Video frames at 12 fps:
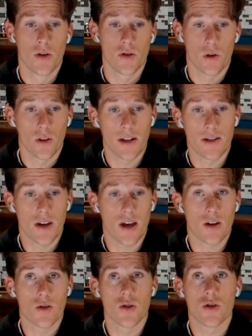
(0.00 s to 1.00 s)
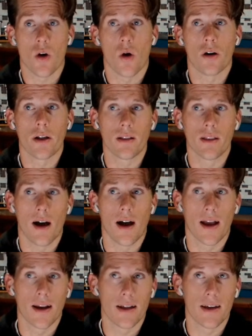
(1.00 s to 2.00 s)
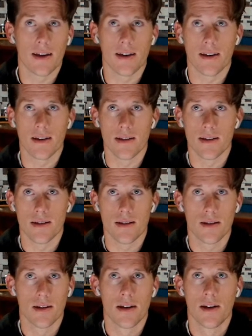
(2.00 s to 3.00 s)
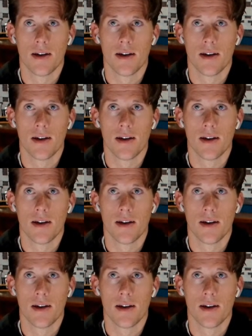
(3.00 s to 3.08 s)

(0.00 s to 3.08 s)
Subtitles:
So let's say your starting line is